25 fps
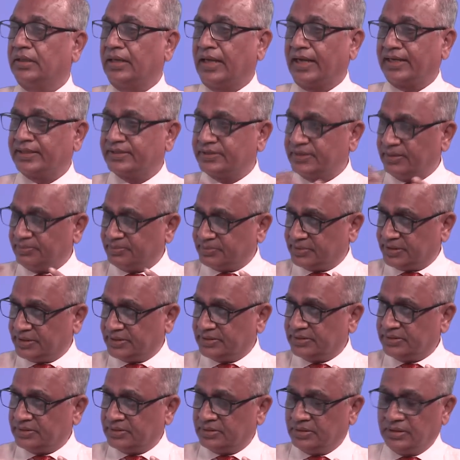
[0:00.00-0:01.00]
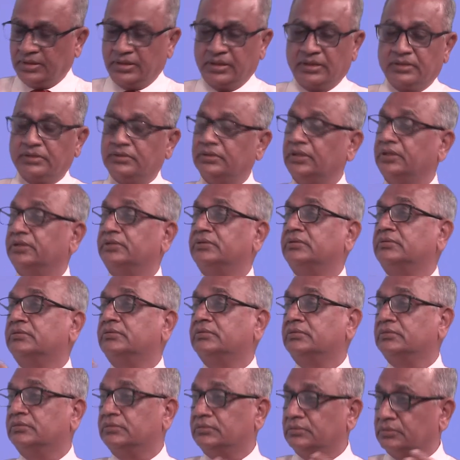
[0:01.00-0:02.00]
acceptance, then
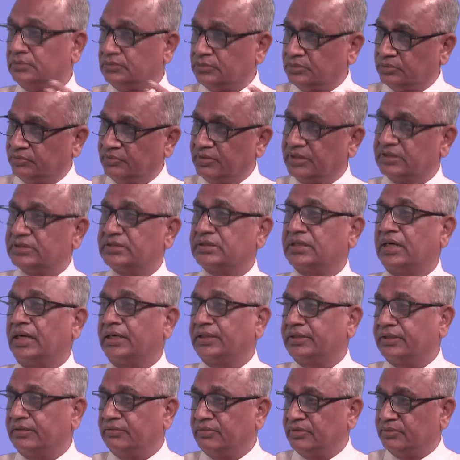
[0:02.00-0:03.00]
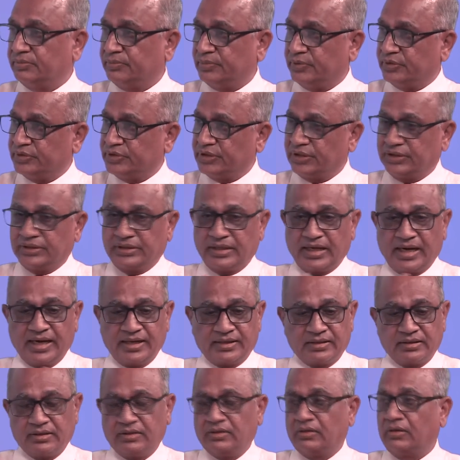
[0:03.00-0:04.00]
you will start even pushing
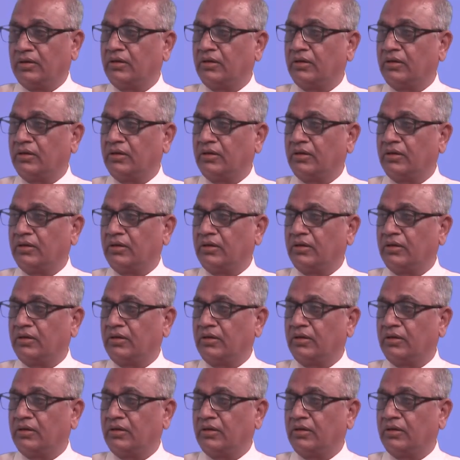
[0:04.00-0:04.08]
that